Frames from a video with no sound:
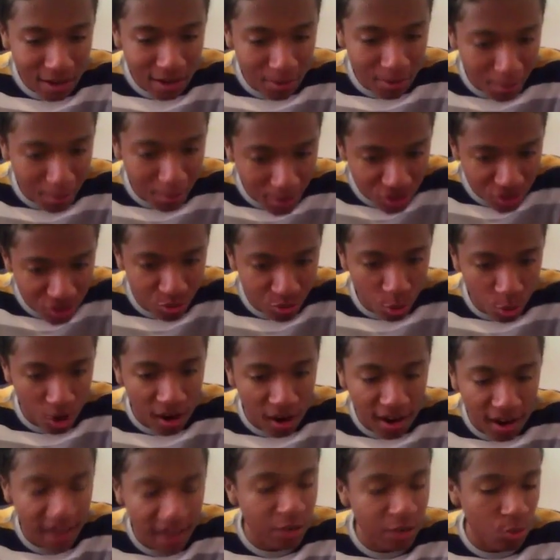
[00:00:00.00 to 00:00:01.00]
a much more
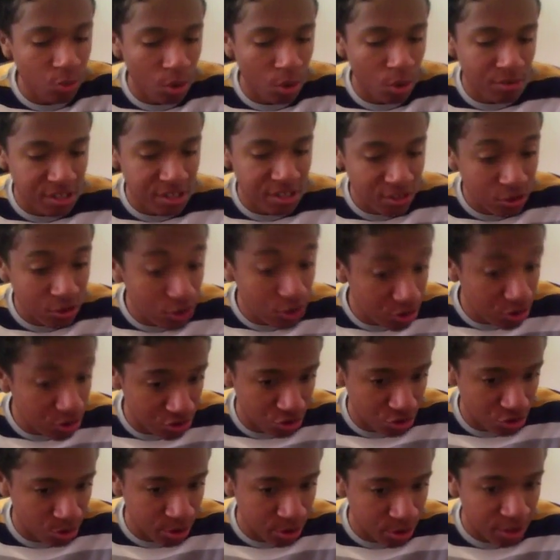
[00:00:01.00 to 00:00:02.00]
high quality look
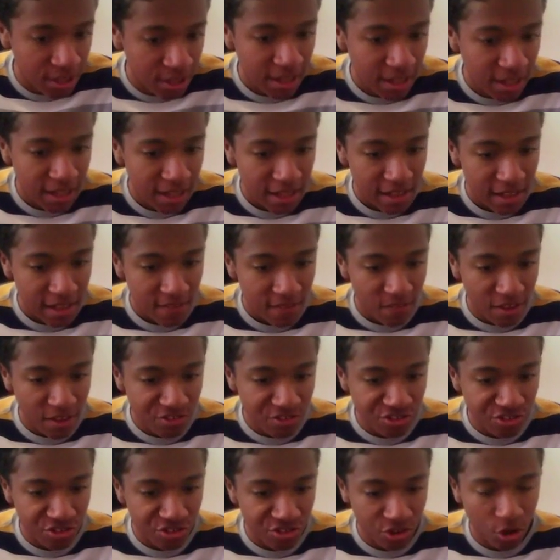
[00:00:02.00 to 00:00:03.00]
to it
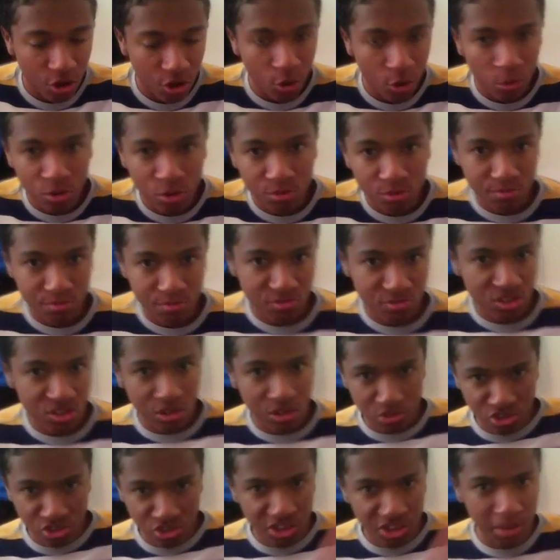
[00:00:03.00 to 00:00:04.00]
than just, oh
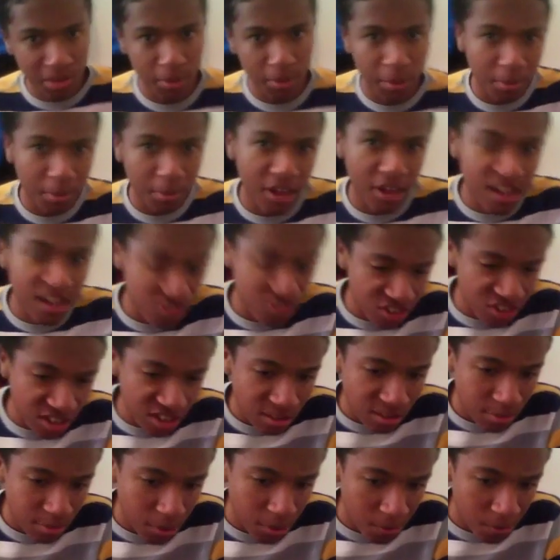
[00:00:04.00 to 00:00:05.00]
well, stick a bit of plastic in
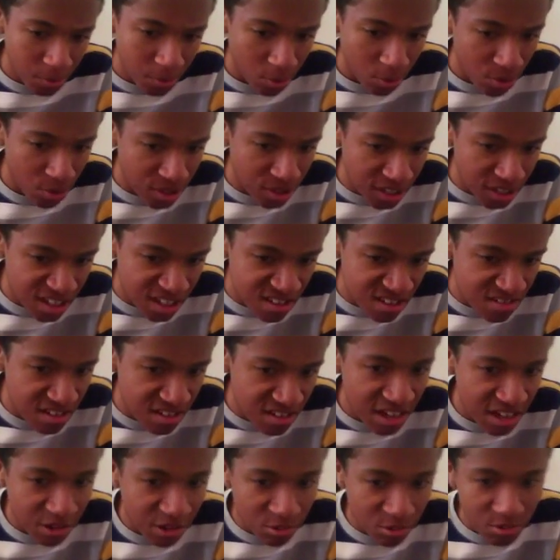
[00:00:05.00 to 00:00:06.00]
the bumper and then
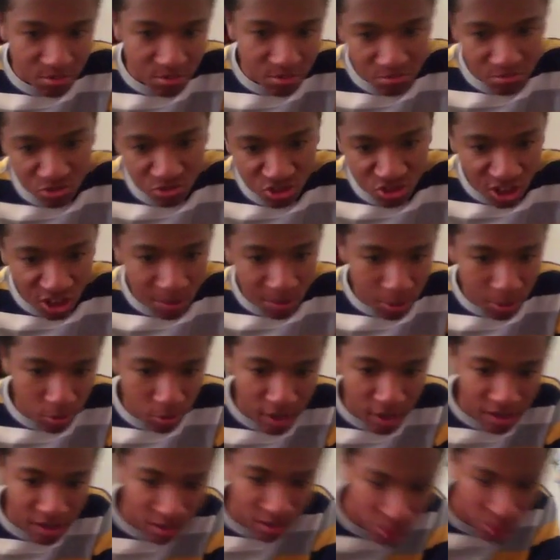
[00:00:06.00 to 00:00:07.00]
shape it
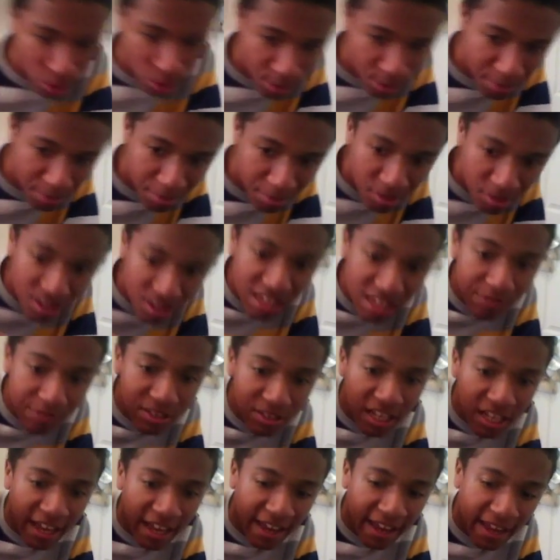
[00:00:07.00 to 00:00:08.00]
around a little bit. But
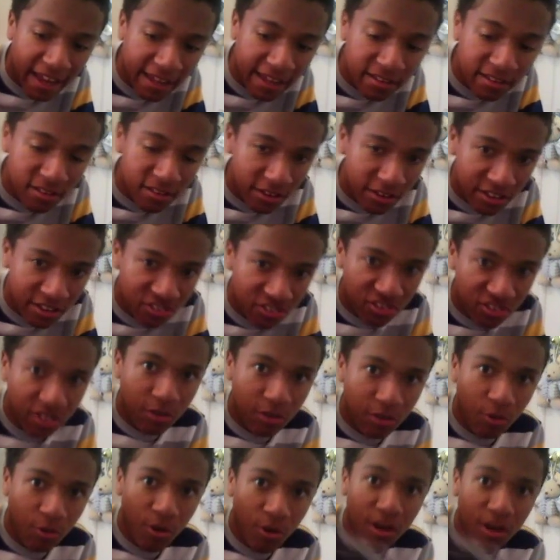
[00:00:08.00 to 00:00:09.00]
even the headlights
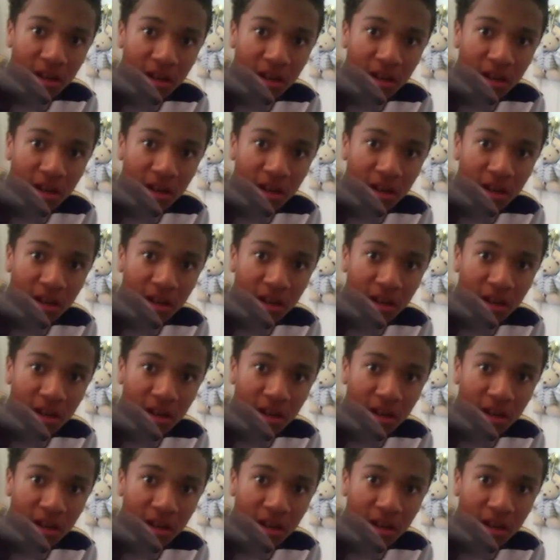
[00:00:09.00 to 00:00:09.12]
here,